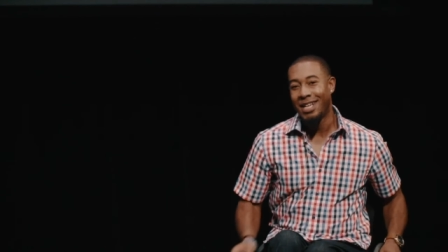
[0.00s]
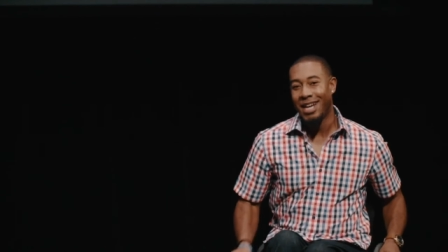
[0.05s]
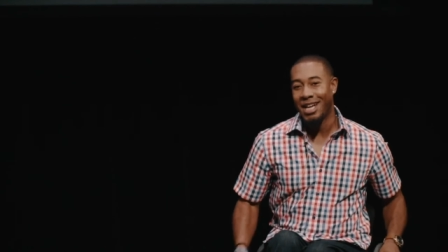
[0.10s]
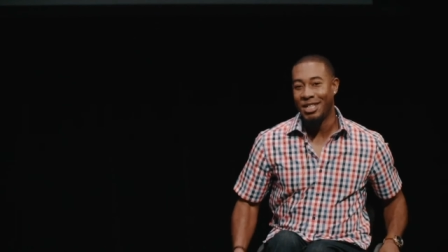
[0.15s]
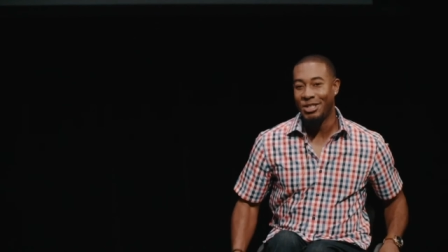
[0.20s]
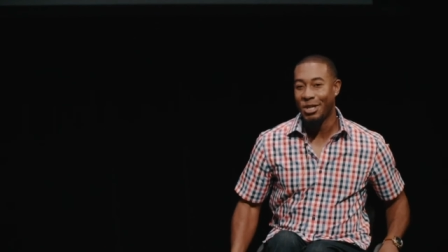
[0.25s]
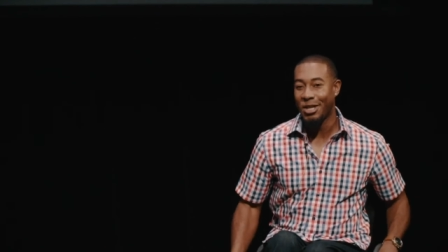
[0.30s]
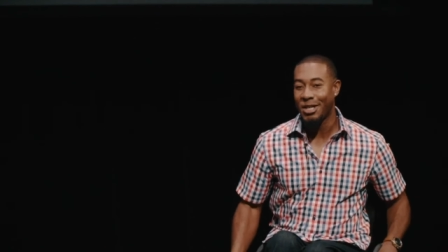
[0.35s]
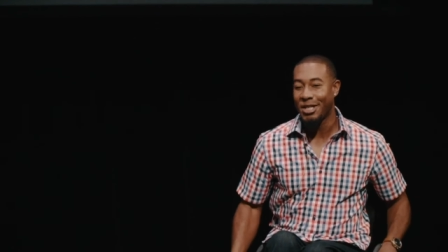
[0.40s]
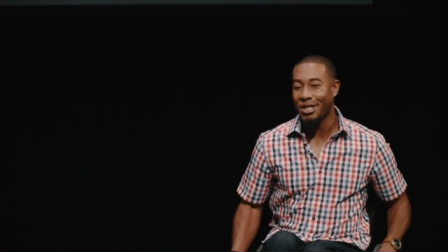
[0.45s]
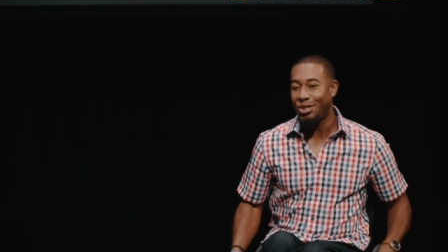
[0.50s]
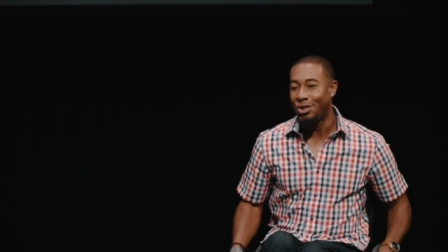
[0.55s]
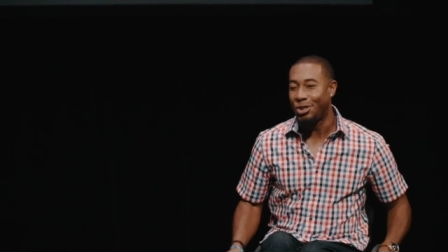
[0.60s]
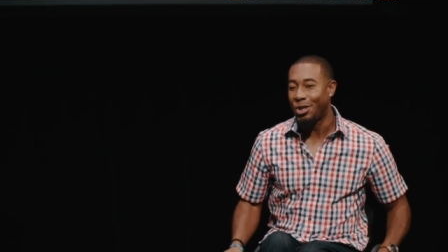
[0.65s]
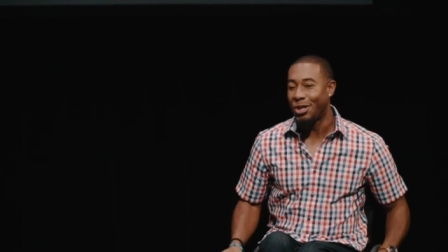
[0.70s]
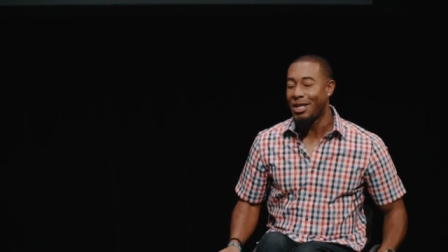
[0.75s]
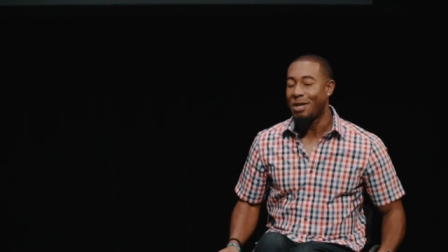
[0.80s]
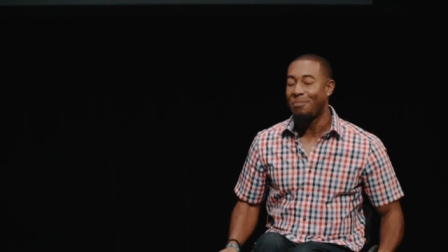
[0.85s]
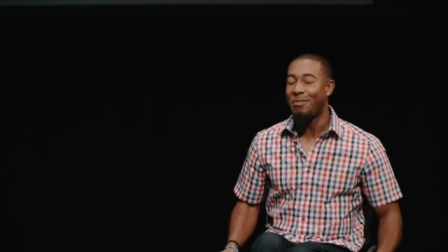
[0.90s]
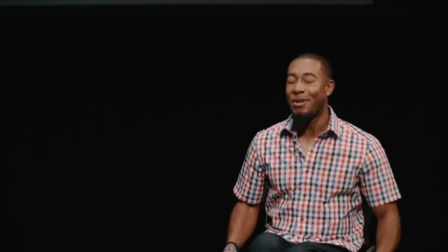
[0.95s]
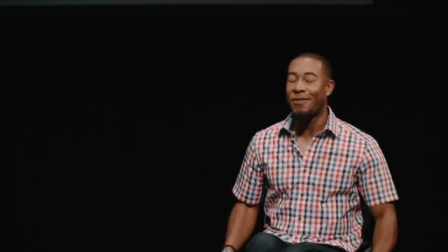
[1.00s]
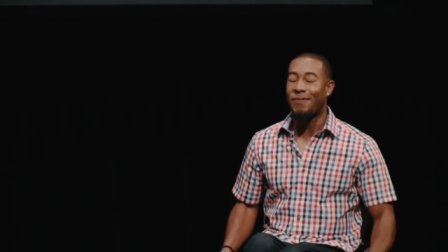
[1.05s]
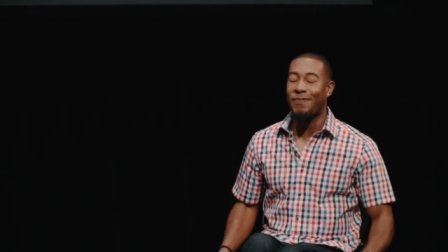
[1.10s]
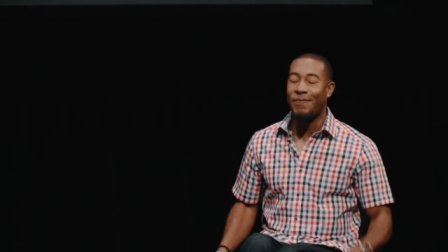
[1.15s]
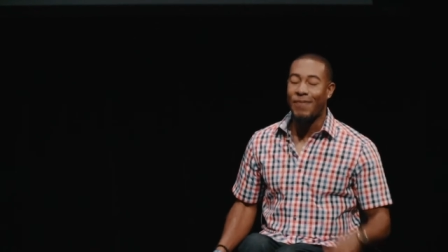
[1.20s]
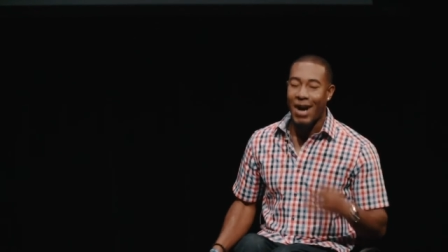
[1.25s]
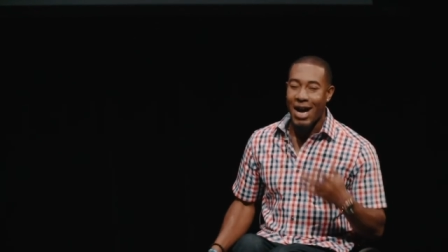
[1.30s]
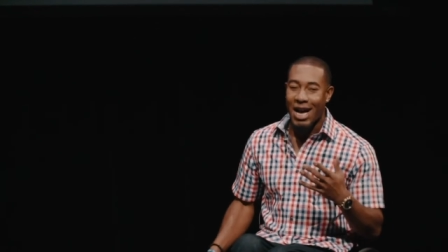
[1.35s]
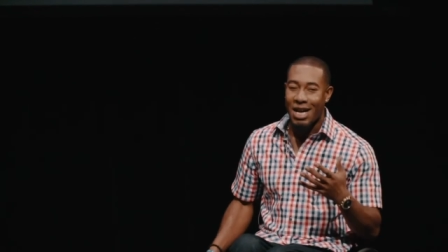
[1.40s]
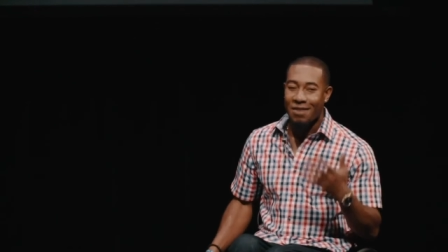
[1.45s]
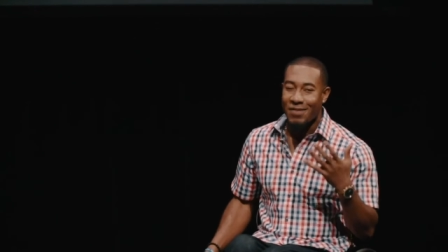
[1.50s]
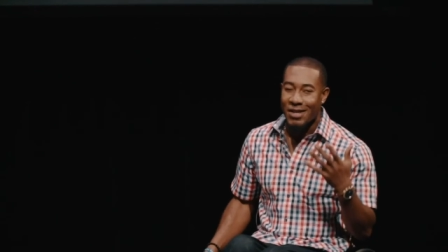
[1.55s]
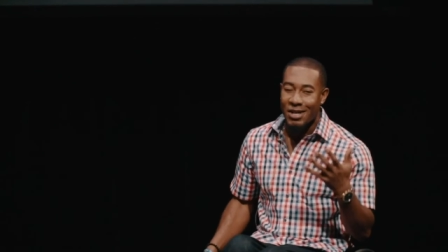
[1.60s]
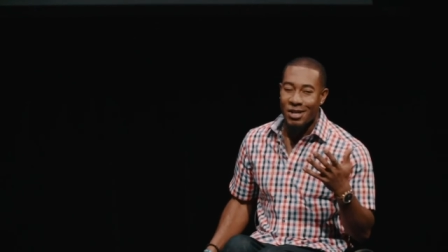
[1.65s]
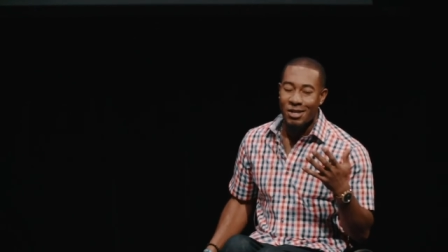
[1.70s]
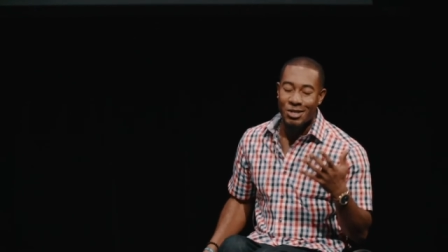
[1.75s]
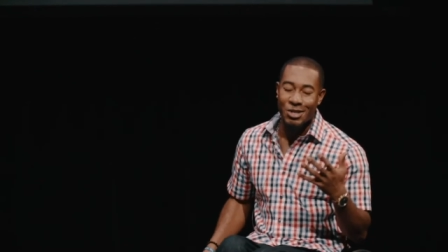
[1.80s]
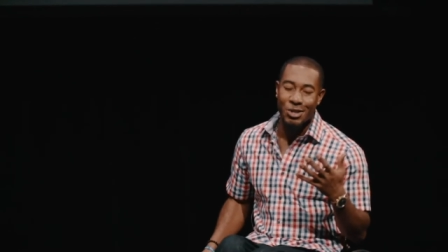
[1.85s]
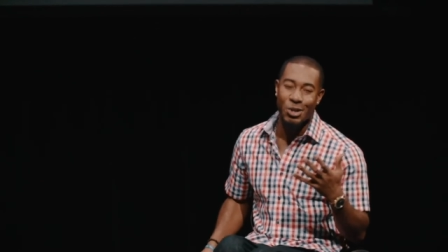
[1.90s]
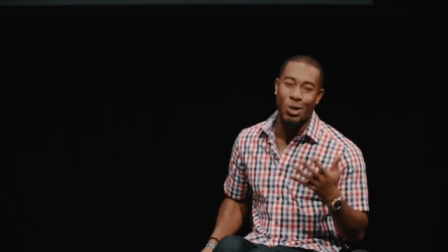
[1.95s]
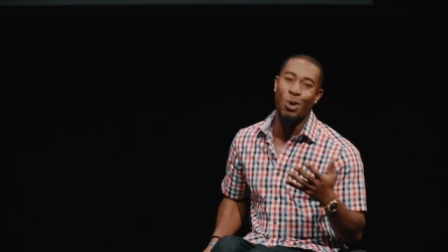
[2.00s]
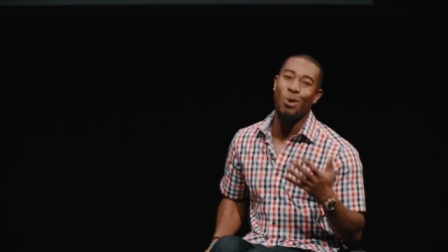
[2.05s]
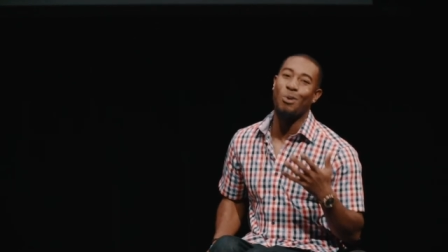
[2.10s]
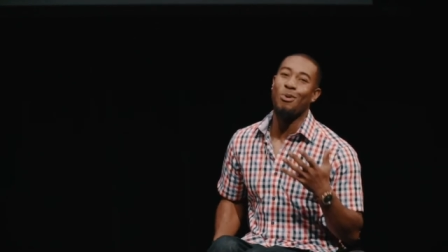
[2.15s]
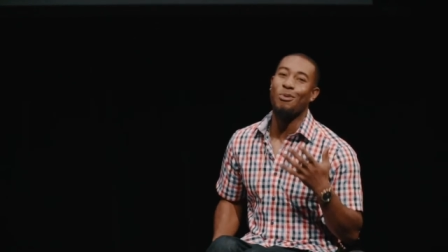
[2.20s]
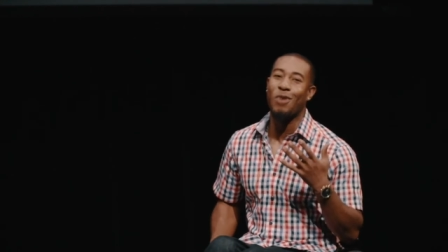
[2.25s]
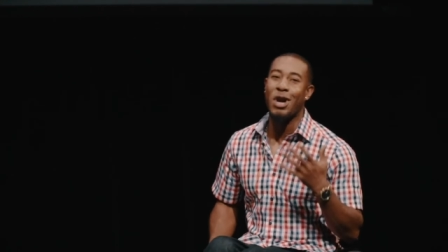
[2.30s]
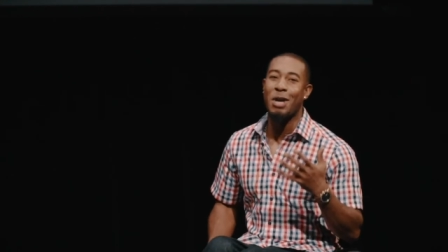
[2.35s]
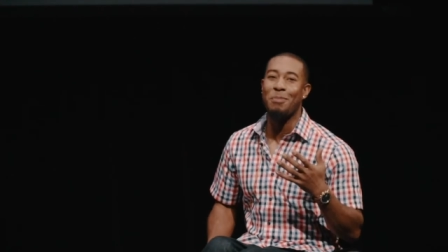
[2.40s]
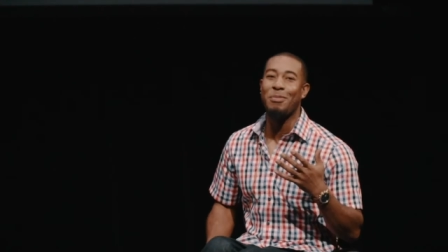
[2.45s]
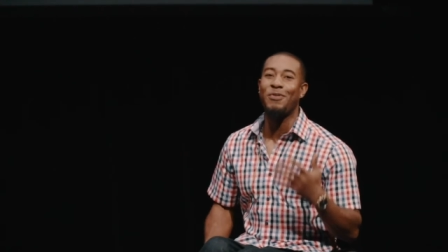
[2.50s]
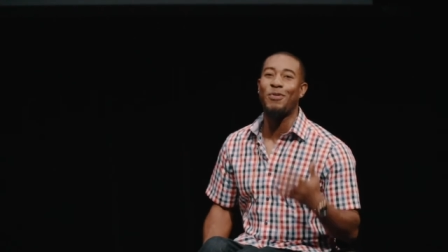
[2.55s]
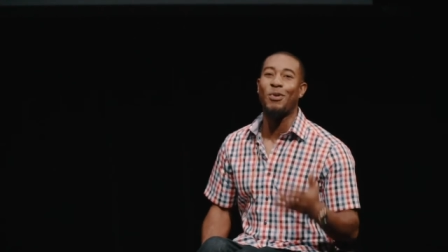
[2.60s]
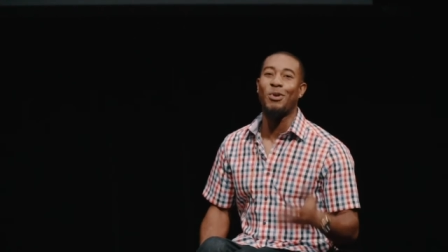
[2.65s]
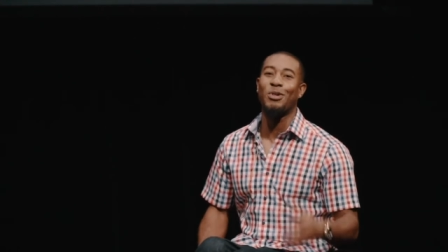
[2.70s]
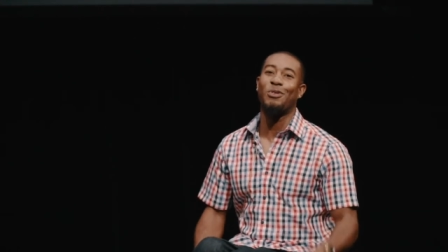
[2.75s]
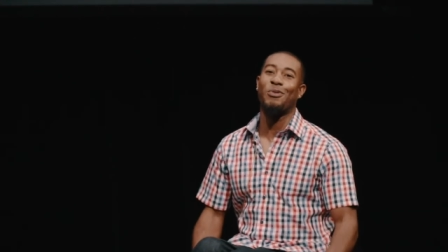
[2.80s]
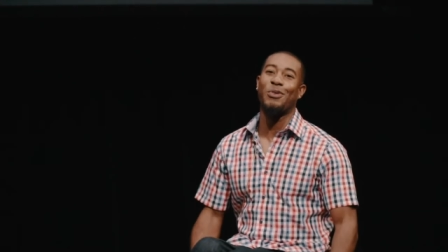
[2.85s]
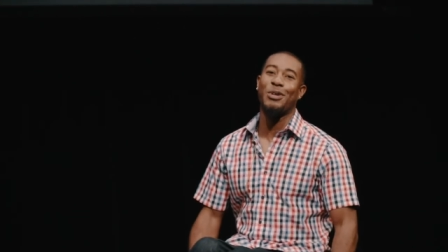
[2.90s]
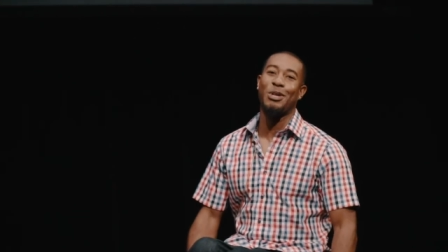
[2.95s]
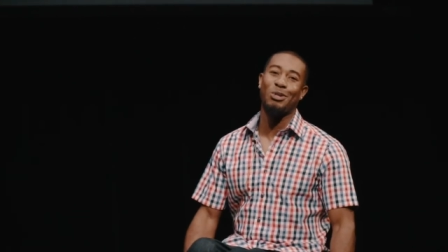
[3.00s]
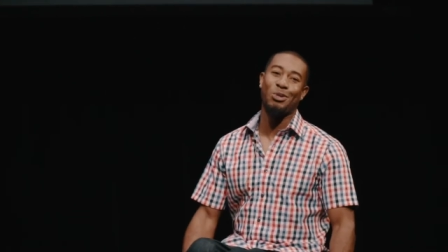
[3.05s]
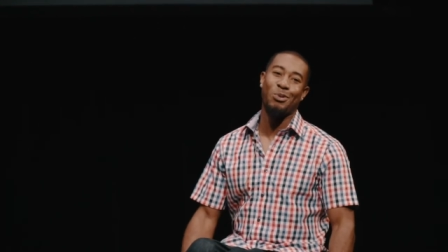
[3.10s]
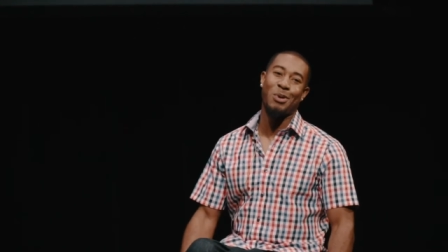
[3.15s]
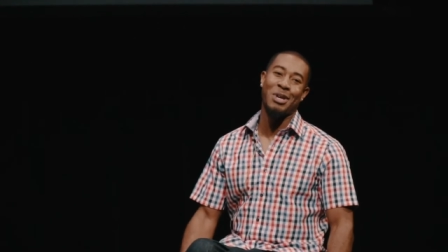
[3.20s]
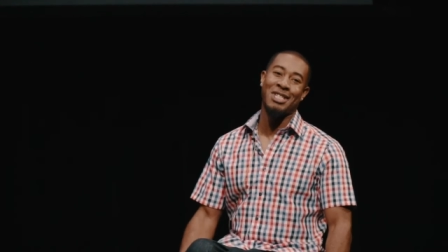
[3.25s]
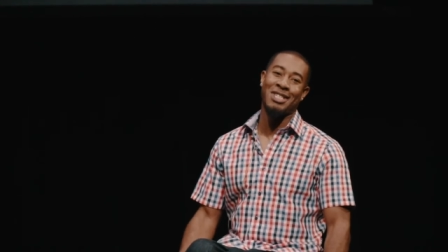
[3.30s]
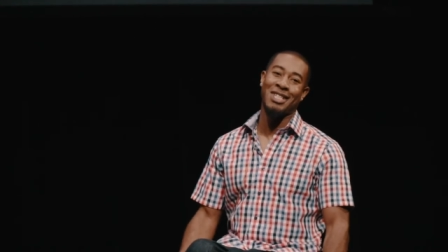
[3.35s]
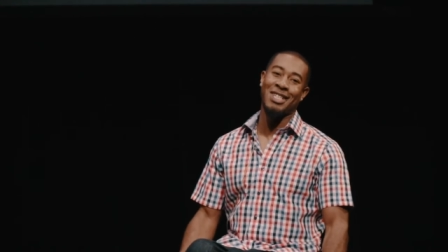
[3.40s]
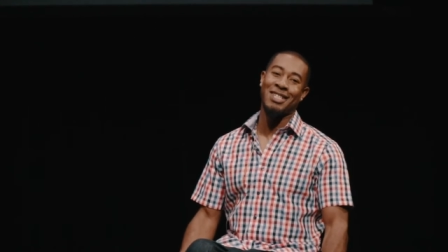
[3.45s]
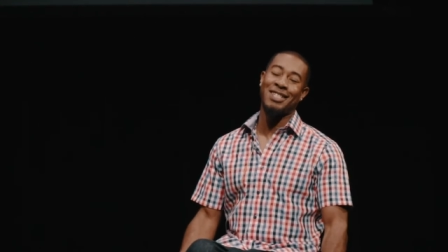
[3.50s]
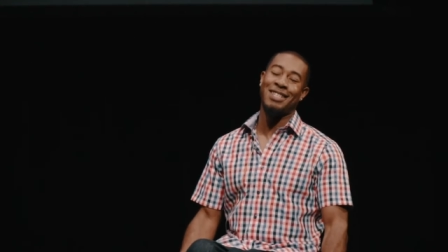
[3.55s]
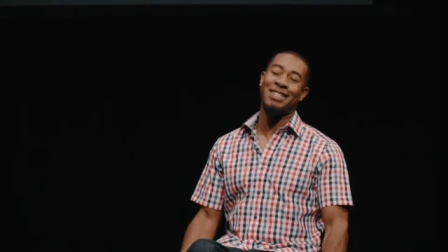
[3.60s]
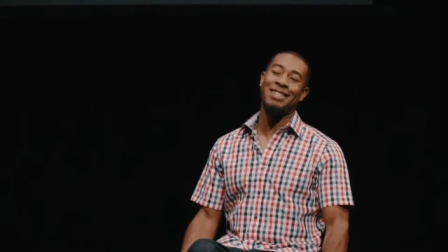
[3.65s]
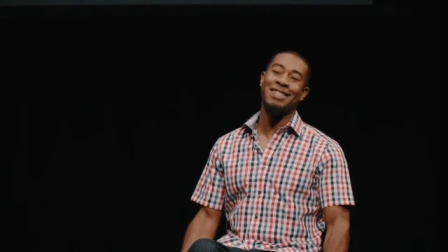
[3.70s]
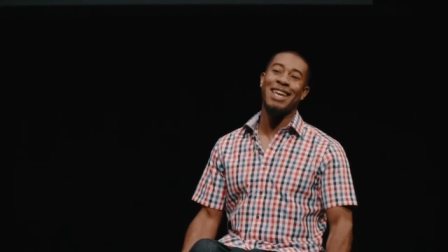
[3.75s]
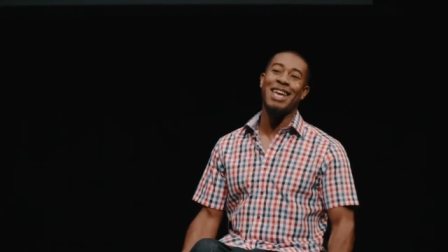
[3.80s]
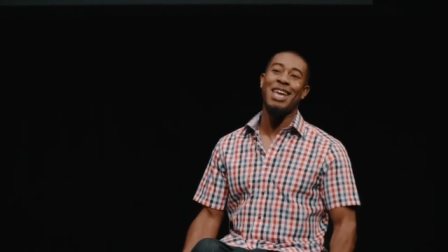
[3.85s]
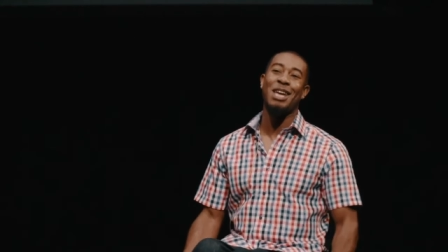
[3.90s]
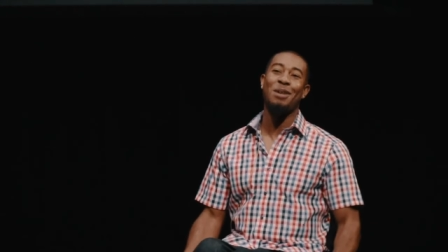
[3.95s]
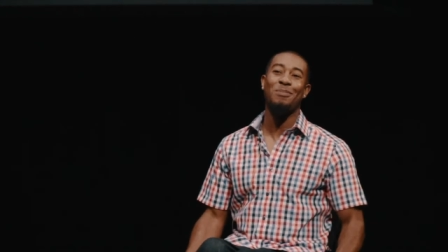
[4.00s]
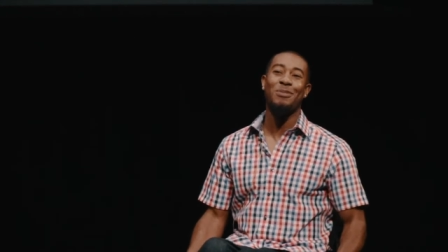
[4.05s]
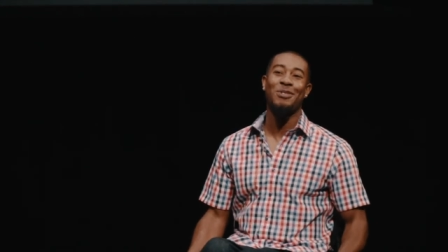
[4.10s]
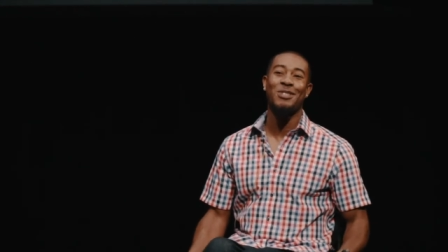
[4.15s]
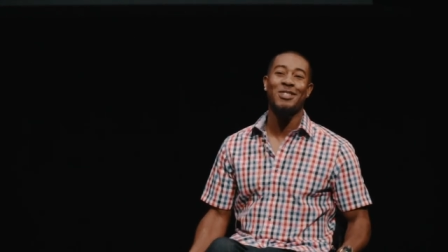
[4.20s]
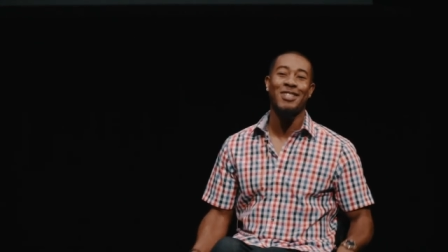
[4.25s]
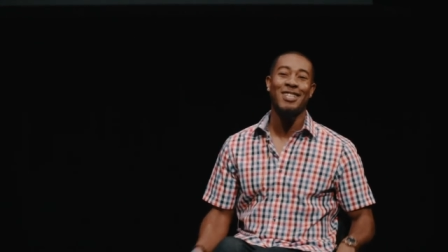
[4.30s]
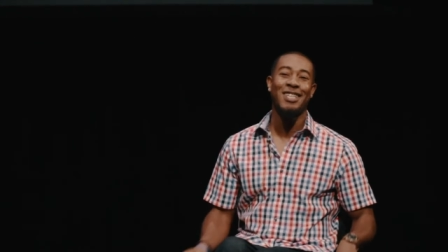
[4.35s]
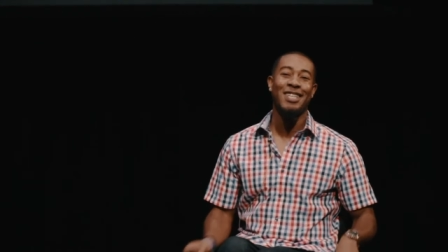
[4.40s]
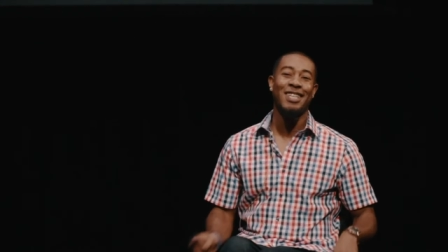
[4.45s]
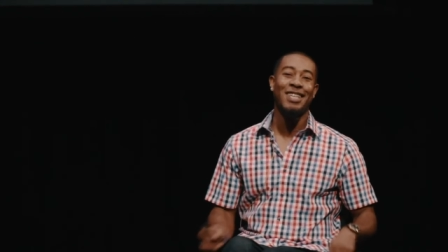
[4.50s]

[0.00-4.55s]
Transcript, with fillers: I started this journey a mere 5 years ago, right before the Rio 2016 Games.